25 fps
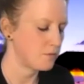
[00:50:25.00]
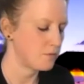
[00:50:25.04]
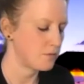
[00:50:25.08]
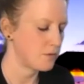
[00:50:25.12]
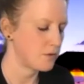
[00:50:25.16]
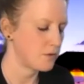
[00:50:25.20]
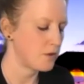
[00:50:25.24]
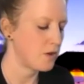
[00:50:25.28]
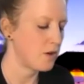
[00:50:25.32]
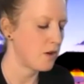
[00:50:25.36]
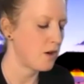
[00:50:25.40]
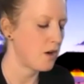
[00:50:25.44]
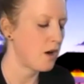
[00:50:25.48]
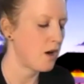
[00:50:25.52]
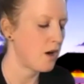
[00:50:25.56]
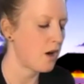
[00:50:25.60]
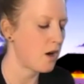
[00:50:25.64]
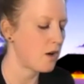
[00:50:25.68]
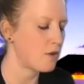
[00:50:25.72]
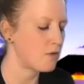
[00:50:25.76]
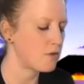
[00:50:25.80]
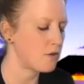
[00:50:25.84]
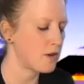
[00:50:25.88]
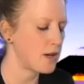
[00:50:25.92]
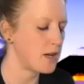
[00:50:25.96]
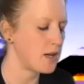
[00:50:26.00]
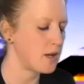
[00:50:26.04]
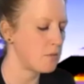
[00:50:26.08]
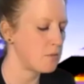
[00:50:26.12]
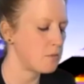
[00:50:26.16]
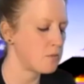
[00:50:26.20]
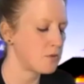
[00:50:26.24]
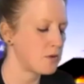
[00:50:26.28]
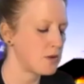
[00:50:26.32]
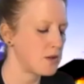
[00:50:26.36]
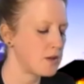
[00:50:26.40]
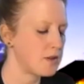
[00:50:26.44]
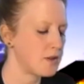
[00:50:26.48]
Your heart rate
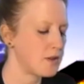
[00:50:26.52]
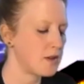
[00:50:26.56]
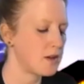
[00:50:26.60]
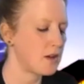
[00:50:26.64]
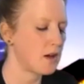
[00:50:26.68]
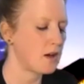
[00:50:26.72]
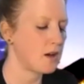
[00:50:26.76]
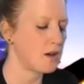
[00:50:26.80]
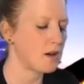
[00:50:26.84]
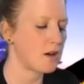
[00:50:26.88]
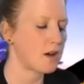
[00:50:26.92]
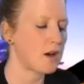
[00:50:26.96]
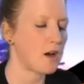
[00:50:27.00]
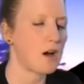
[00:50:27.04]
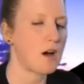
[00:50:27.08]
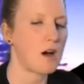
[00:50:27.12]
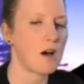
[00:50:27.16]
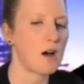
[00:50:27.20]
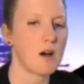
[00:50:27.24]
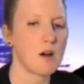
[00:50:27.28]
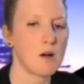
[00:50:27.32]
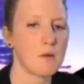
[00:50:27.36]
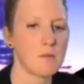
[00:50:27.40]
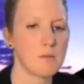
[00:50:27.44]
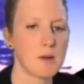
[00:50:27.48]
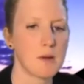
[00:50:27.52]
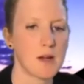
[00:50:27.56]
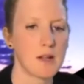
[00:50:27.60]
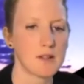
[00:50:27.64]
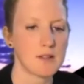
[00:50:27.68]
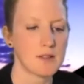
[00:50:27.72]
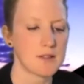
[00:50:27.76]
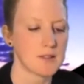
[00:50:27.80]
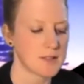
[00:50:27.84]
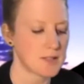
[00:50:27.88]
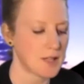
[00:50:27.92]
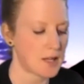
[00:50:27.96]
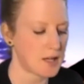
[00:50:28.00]
and breathing are calm
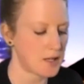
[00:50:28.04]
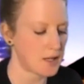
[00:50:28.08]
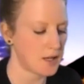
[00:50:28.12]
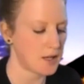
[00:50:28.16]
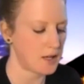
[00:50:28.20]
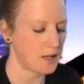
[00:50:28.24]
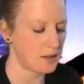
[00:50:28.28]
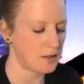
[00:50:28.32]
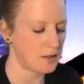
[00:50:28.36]
and steady.